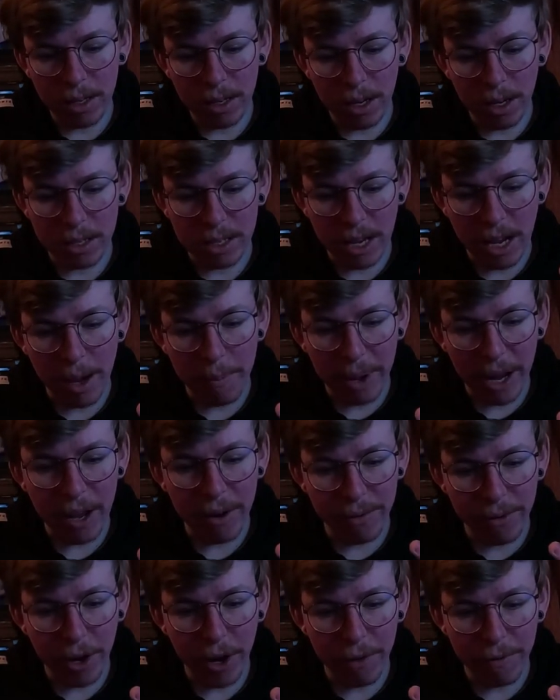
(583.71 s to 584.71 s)
Like I say, I
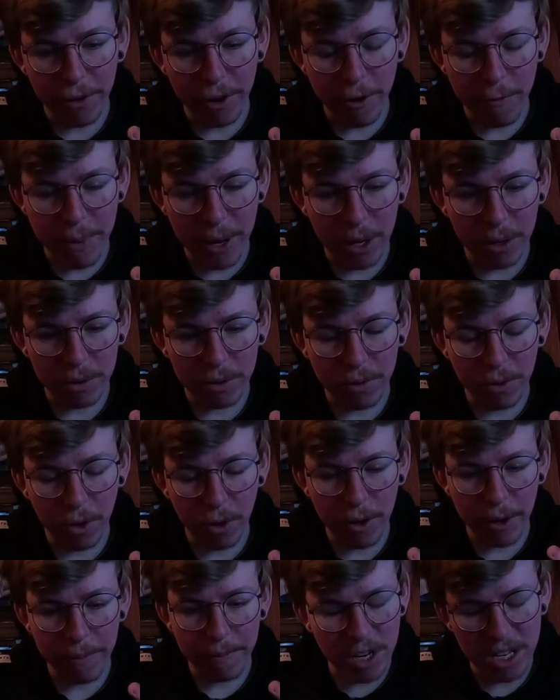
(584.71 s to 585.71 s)
paid £35
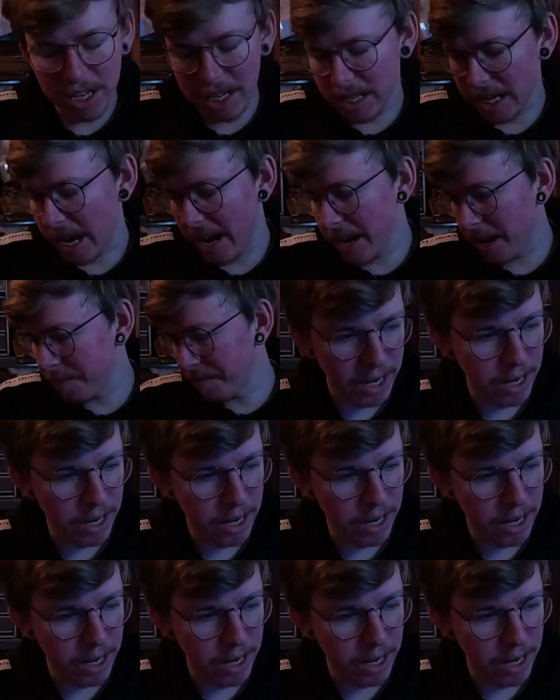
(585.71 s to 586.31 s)
for it. Risky take.